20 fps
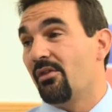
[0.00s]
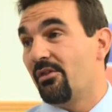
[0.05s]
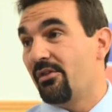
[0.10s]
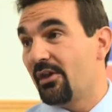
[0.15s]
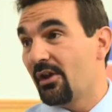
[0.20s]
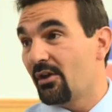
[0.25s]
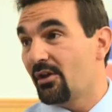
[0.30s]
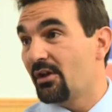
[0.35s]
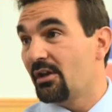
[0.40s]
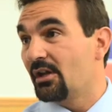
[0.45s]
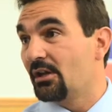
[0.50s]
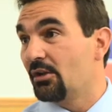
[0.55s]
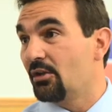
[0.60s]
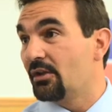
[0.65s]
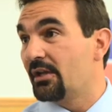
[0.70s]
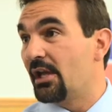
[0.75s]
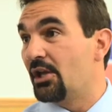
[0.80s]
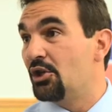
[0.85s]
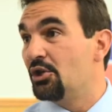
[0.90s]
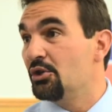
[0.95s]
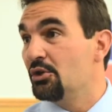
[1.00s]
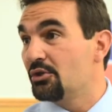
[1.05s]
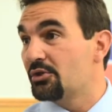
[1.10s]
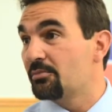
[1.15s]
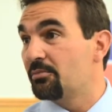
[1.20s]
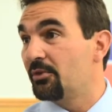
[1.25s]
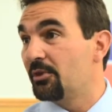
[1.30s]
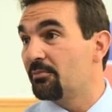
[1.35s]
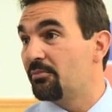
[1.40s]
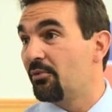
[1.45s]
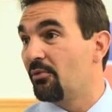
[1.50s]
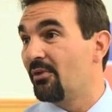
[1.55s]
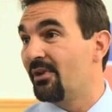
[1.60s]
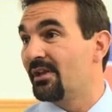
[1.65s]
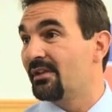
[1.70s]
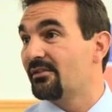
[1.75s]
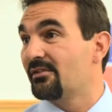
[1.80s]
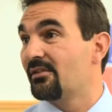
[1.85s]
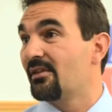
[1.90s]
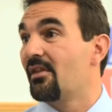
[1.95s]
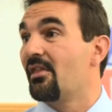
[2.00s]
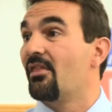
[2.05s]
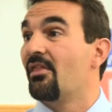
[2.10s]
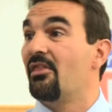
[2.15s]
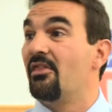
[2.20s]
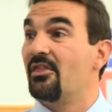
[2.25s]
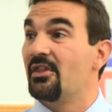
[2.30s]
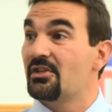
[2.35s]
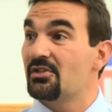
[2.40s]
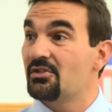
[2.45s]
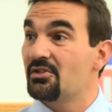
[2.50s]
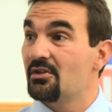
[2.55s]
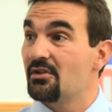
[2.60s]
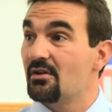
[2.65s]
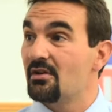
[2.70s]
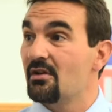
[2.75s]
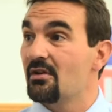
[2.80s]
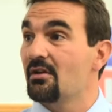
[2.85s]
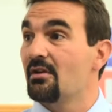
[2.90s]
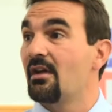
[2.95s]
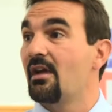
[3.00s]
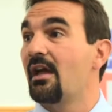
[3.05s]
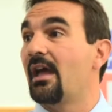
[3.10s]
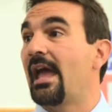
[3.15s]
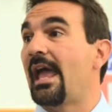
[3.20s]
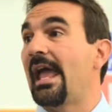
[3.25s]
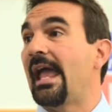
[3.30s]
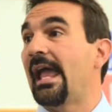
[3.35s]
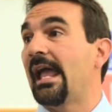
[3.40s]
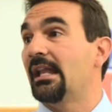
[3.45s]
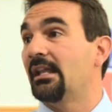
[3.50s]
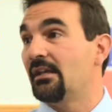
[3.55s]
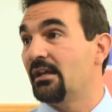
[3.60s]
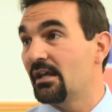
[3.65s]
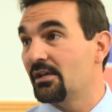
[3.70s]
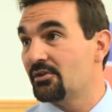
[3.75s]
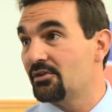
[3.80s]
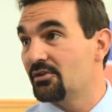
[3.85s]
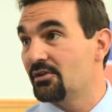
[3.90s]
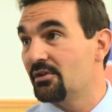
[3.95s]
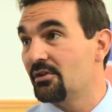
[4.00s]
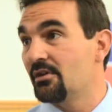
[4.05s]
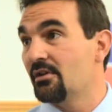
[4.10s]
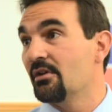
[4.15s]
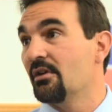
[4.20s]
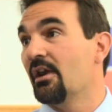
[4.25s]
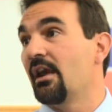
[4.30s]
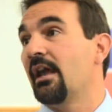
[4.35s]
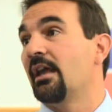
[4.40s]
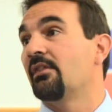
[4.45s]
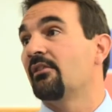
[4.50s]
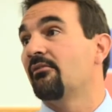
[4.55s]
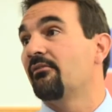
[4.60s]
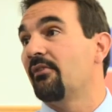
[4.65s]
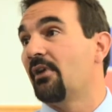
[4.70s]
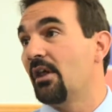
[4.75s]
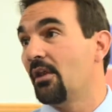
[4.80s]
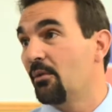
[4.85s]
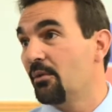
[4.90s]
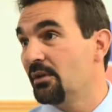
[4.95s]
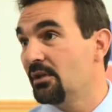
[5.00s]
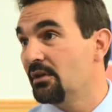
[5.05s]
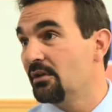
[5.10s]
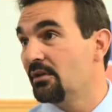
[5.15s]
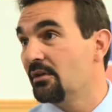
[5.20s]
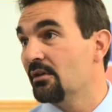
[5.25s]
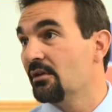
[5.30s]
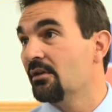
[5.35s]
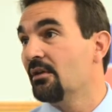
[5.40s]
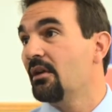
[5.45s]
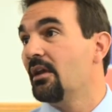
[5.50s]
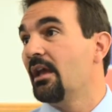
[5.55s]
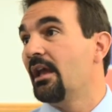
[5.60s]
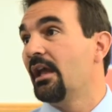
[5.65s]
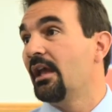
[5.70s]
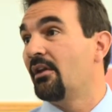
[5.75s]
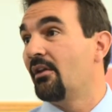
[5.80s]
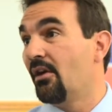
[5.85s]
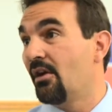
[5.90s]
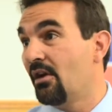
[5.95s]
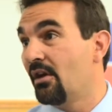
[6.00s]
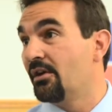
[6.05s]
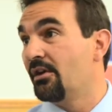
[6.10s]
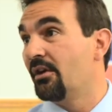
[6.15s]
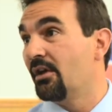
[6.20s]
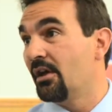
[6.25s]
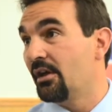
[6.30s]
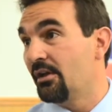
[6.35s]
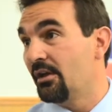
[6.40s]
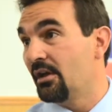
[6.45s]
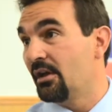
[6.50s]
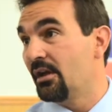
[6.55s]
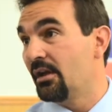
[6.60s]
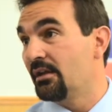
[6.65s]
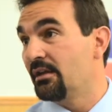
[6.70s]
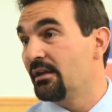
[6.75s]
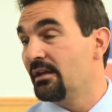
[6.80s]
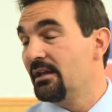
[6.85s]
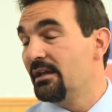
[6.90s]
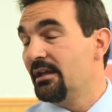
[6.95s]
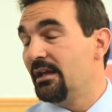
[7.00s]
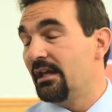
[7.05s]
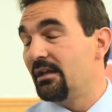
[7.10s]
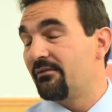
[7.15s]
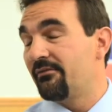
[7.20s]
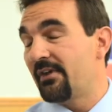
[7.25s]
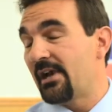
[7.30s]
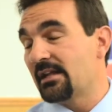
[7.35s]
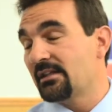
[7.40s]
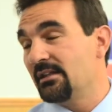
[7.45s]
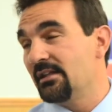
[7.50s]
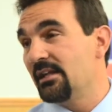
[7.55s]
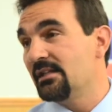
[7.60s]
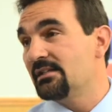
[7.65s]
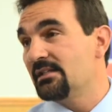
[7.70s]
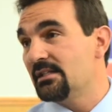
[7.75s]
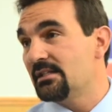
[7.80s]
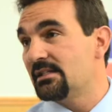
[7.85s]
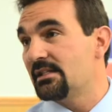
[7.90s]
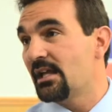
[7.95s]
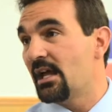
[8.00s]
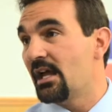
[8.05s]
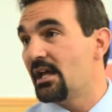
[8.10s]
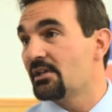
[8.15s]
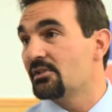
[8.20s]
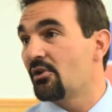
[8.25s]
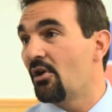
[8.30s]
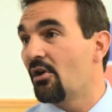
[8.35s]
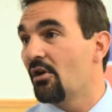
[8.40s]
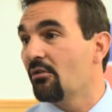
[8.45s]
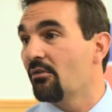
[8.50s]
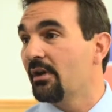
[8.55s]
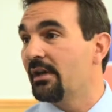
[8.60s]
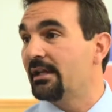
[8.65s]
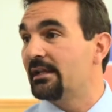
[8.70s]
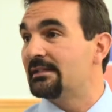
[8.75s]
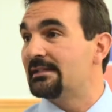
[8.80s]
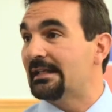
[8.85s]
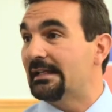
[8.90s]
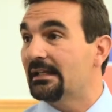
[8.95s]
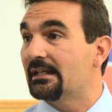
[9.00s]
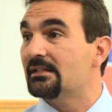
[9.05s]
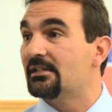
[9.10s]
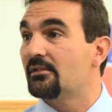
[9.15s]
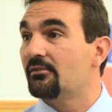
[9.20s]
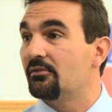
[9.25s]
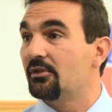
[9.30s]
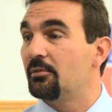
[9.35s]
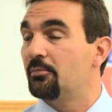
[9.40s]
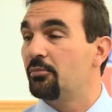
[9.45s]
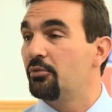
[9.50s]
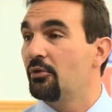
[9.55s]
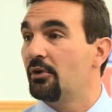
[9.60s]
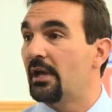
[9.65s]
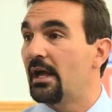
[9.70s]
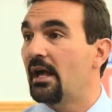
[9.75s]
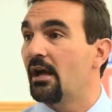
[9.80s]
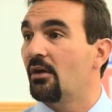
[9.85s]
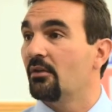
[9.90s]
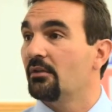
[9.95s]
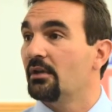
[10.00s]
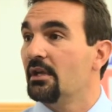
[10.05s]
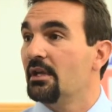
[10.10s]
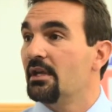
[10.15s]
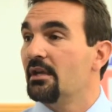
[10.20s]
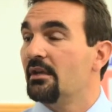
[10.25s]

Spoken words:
they're going to look at new split points this year and next year and the following year and on and on and on. In fact, the NCCI has already tentatively put out